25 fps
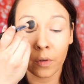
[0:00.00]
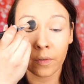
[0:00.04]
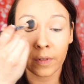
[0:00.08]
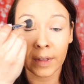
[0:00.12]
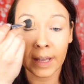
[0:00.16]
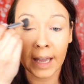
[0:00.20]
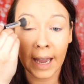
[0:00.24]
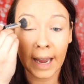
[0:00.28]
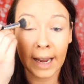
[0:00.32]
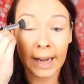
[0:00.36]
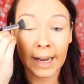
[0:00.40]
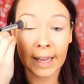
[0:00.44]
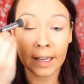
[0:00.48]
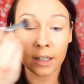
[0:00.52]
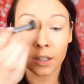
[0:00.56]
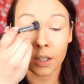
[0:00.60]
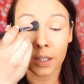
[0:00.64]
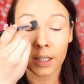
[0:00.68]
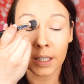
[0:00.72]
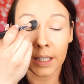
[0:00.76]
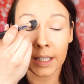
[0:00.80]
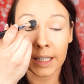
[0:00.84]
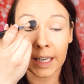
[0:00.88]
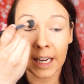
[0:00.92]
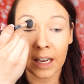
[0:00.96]
of the eyelid
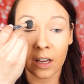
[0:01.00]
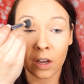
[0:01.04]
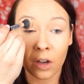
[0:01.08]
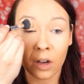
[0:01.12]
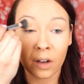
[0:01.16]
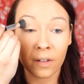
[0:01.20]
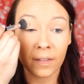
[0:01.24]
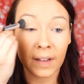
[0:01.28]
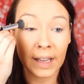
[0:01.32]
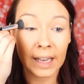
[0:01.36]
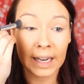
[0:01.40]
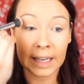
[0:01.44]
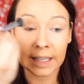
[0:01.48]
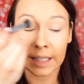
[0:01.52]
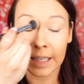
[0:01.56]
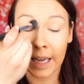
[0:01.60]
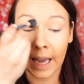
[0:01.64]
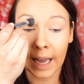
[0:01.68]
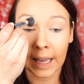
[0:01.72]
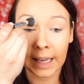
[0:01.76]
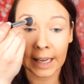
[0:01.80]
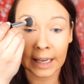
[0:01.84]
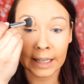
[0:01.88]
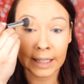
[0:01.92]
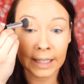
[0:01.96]
just to take off any
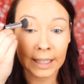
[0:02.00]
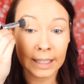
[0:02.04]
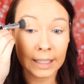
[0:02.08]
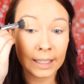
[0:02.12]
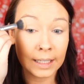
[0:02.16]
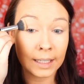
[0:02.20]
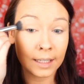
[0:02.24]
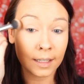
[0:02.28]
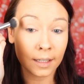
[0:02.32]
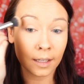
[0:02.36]
tackiness.